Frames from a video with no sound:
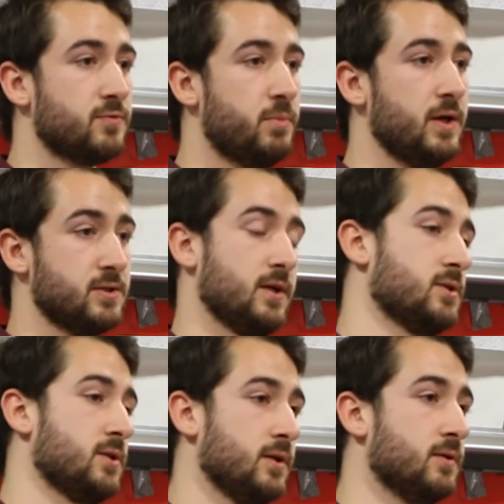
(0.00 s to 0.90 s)
for peace, and
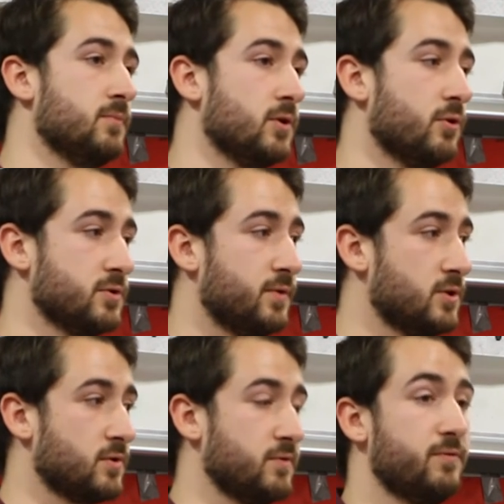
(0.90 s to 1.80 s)
actually the, the course of
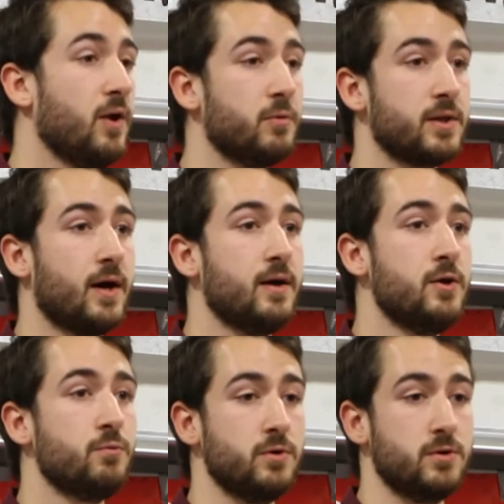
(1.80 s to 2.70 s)
history following that
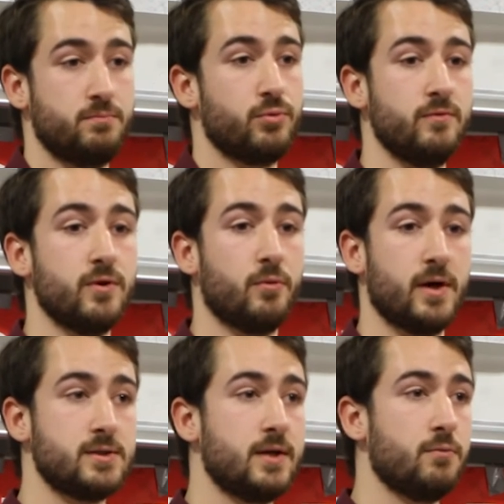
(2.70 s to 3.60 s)
would prove
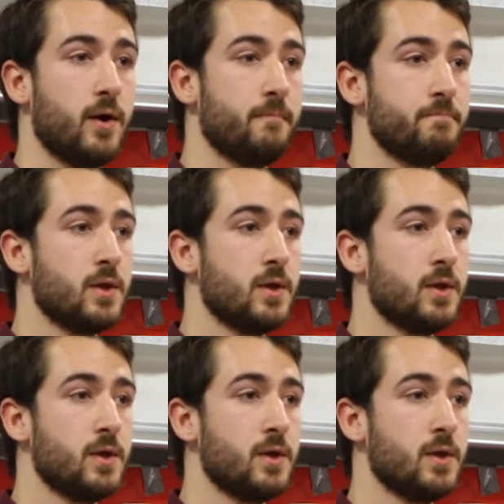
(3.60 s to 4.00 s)
otherwise anyway.